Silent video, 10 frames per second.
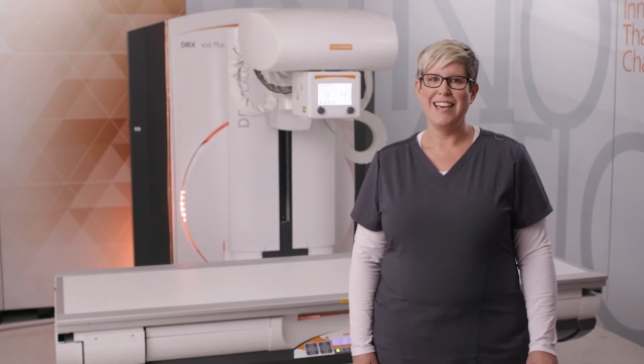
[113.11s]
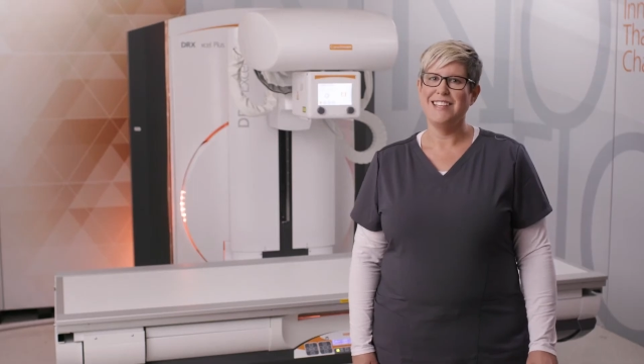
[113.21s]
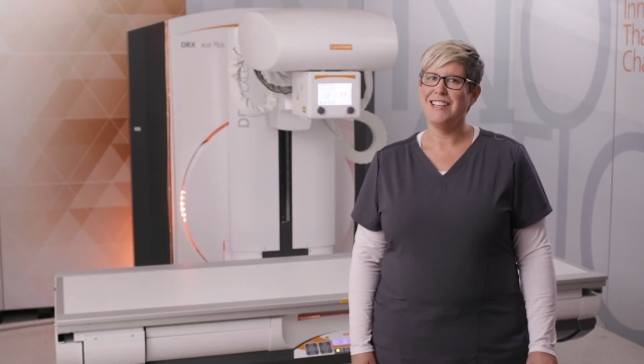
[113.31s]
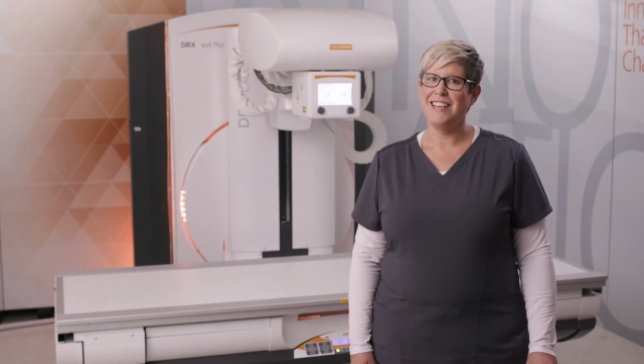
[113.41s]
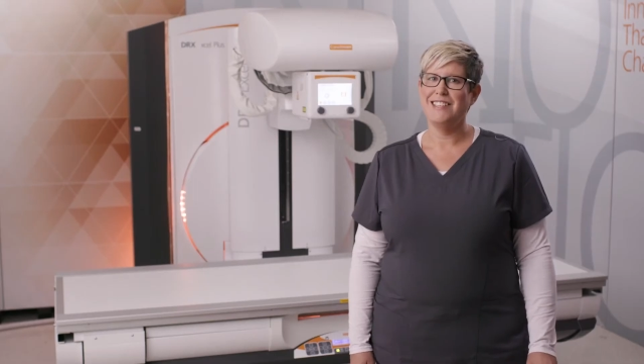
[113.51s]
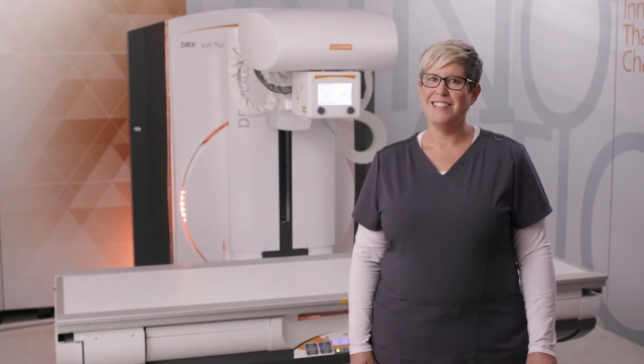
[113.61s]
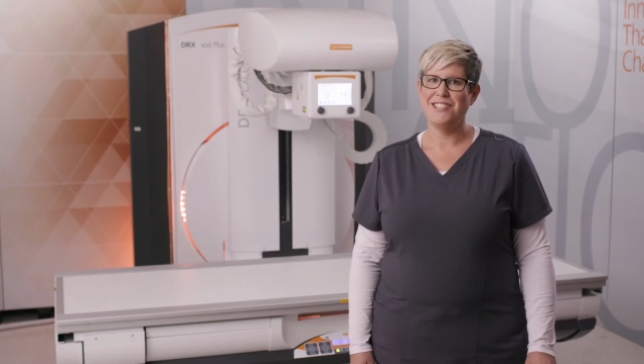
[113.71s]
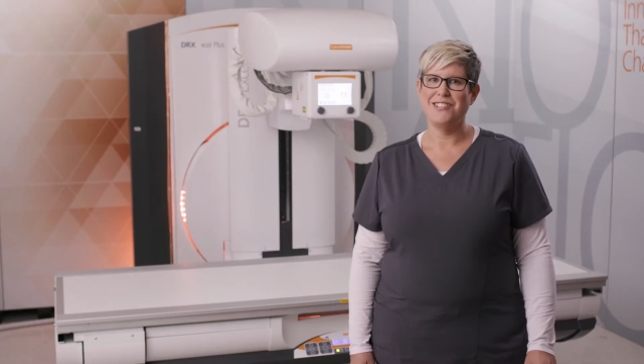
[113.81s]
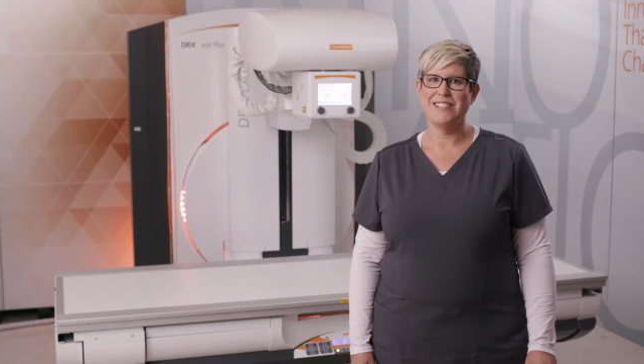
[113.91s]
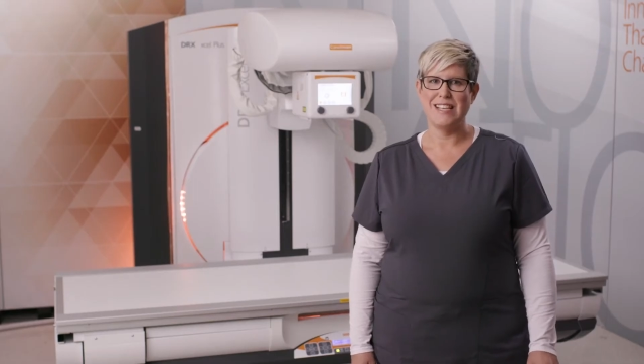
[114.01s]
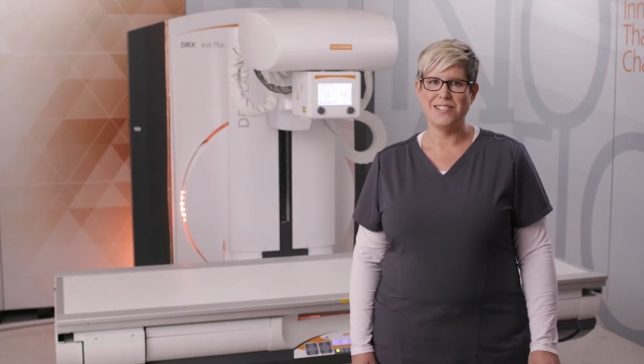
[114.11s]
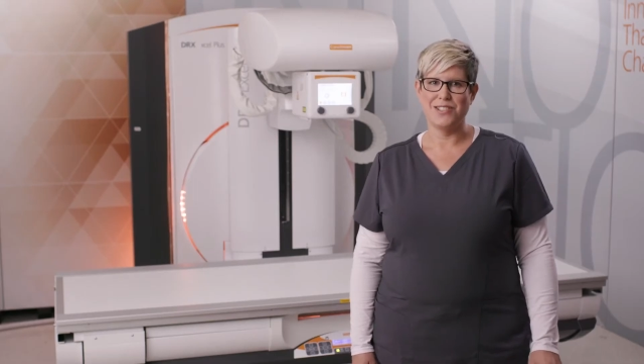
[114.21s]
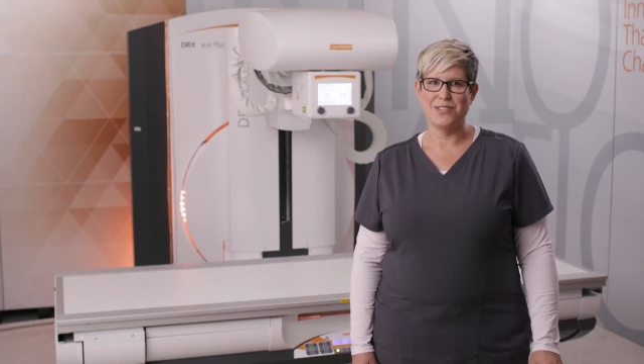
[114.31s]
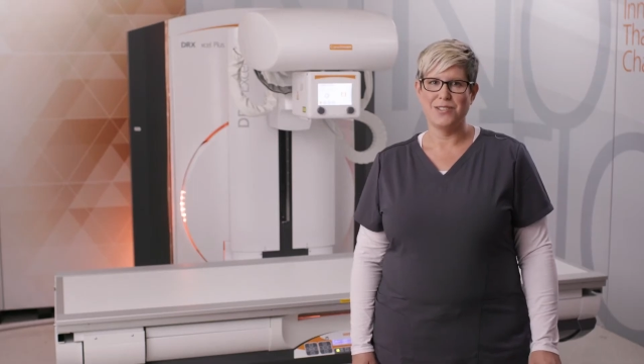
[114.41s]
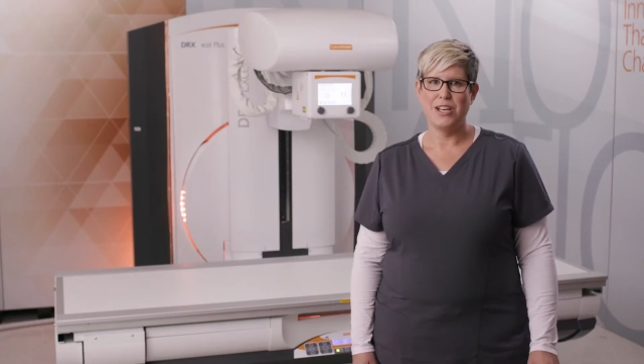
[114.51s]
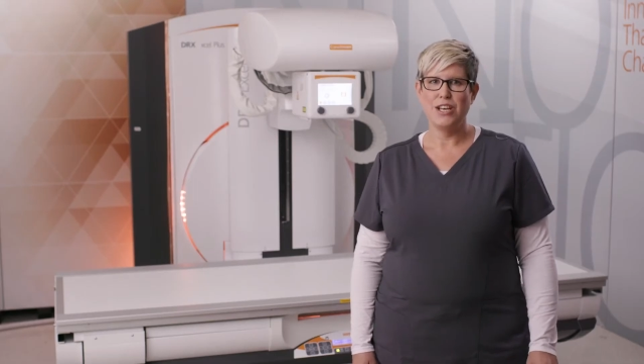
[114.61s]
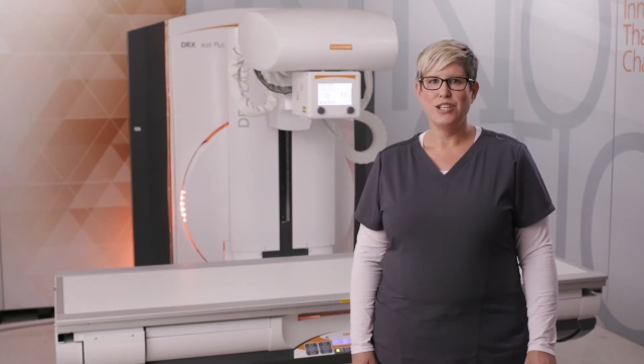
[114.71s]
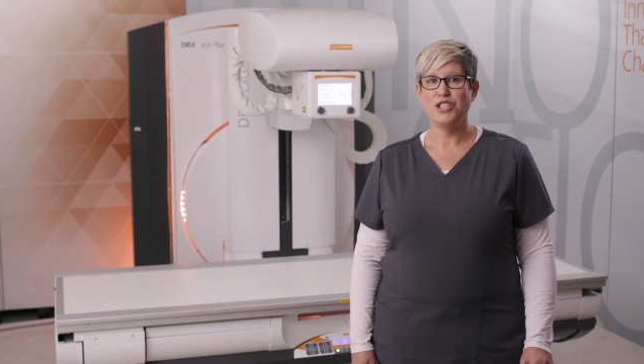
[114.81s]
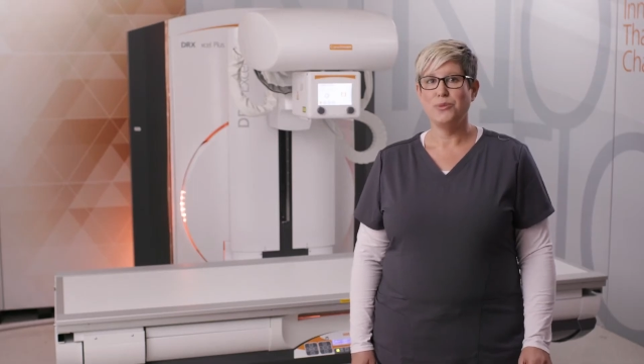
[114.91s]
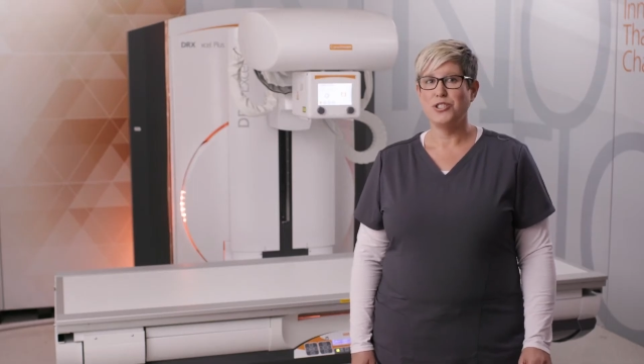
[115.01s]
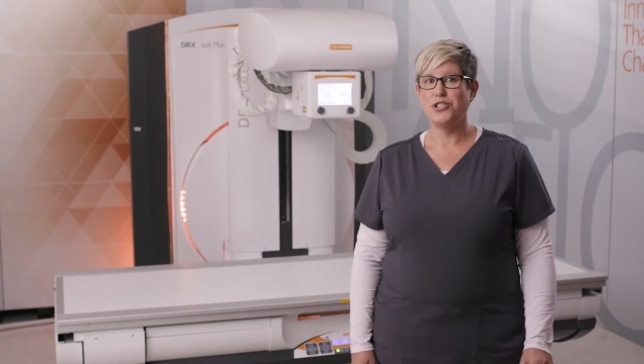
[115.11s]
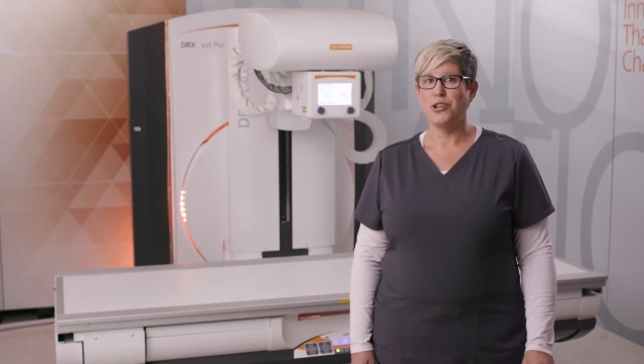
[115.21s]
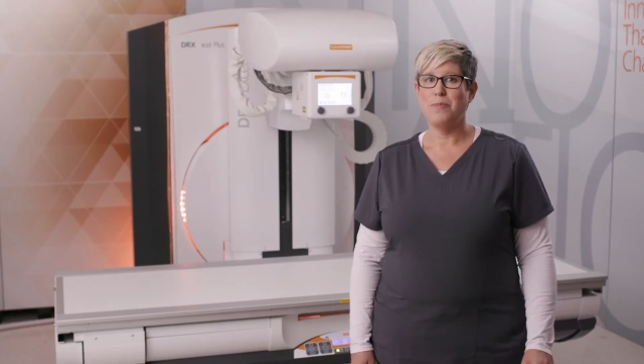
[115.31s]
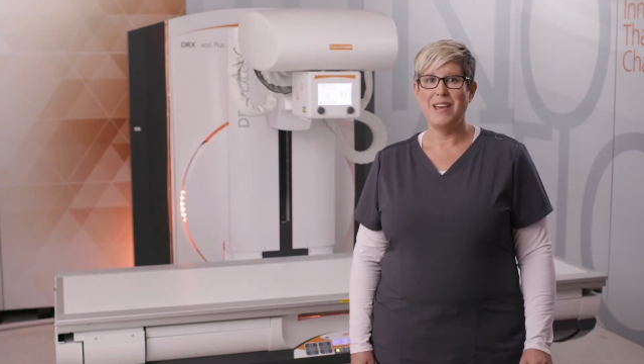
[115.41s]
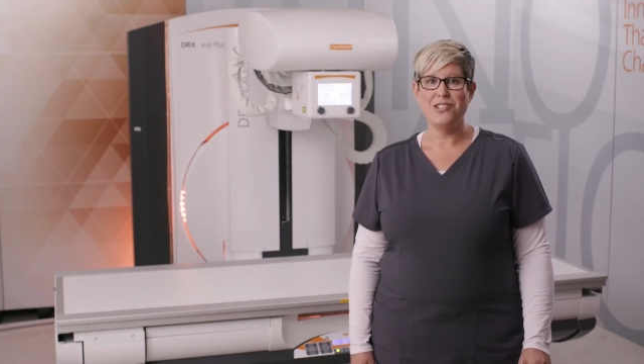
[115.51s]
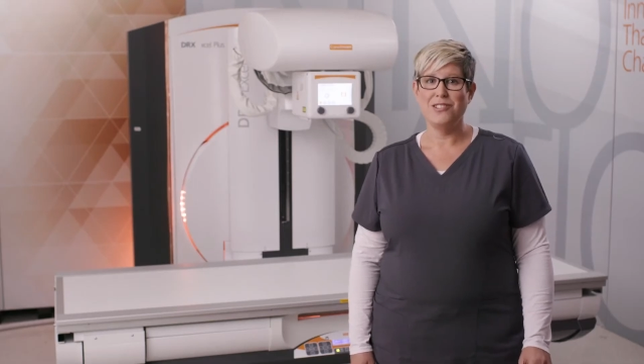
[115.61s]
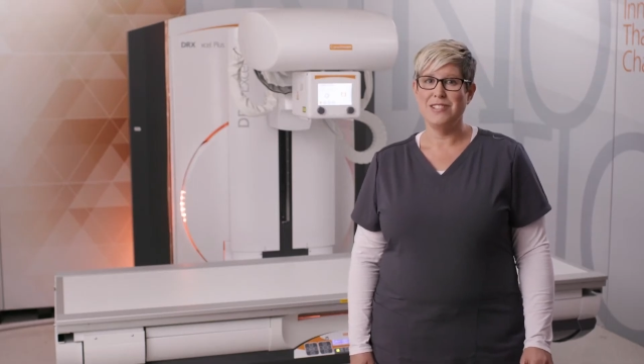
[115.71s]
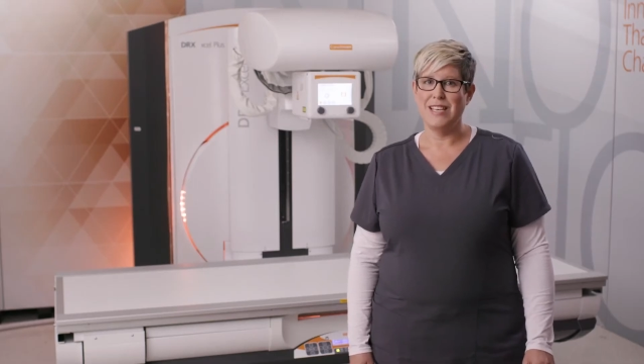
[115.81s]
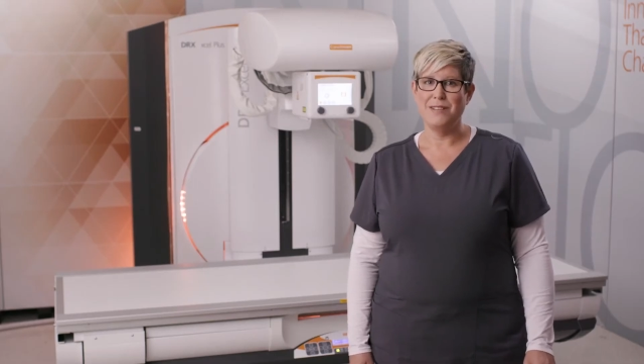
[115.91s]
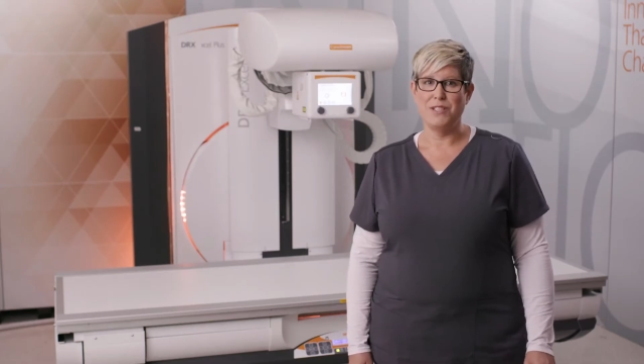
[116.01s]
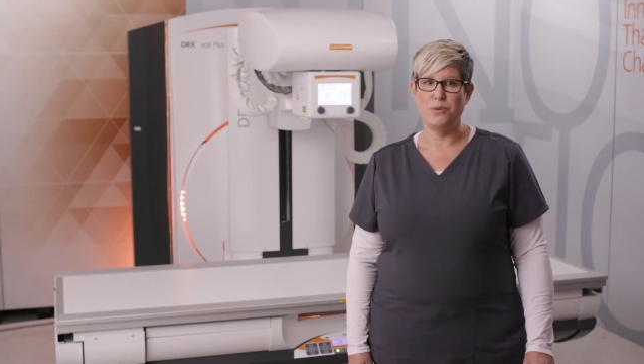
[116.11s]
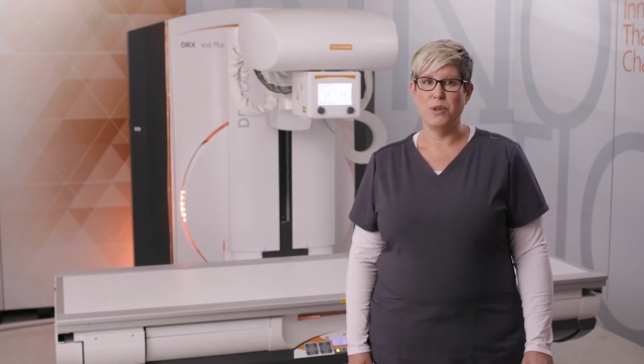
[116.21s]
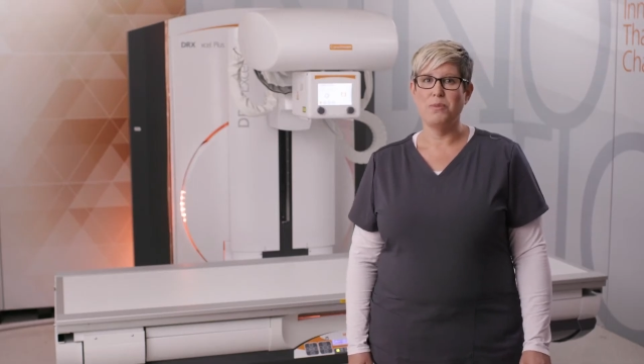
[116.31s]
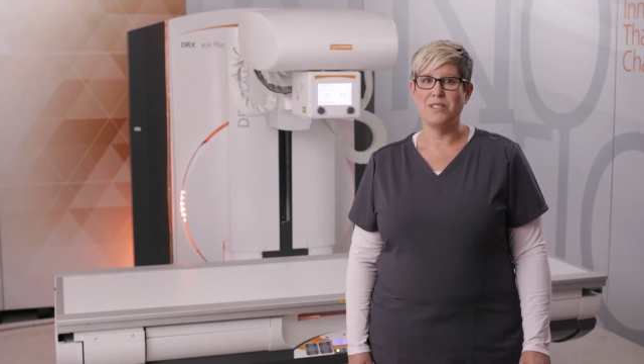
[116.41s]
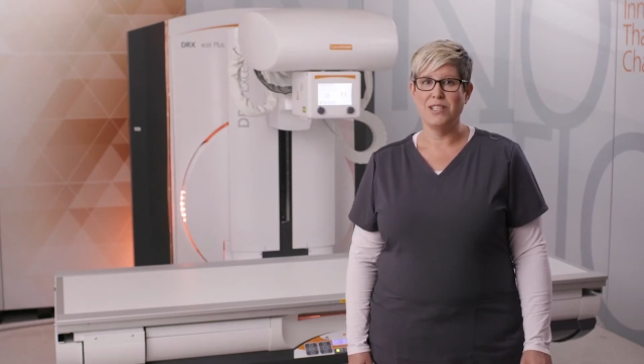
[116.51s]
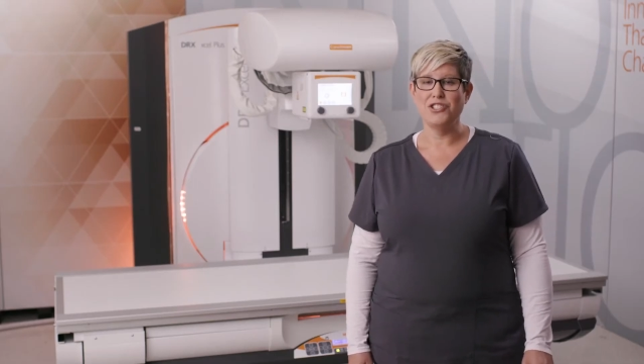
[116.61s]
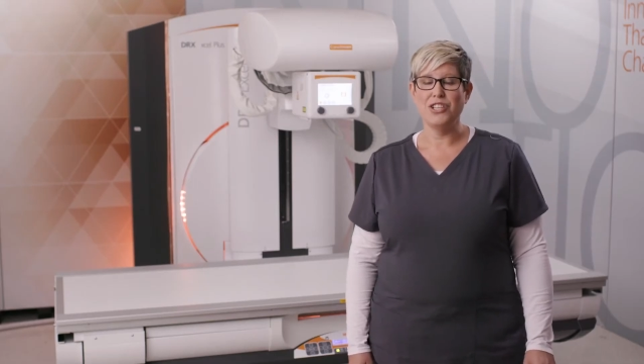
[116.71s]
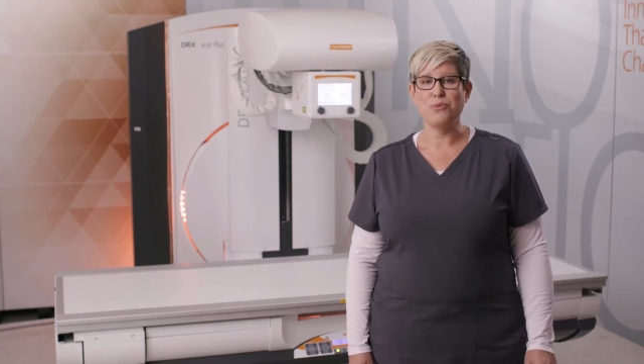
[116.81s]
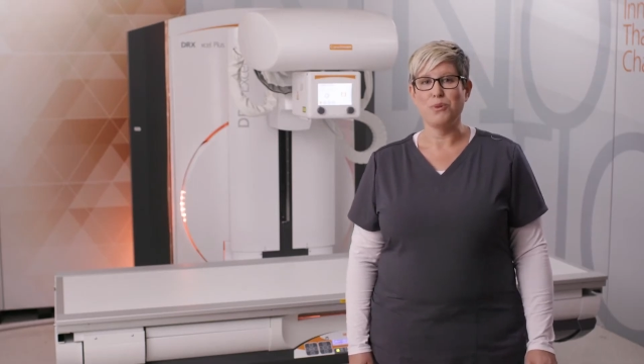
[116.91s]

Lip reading: anti-collision sensors to ensure patient safety when positioning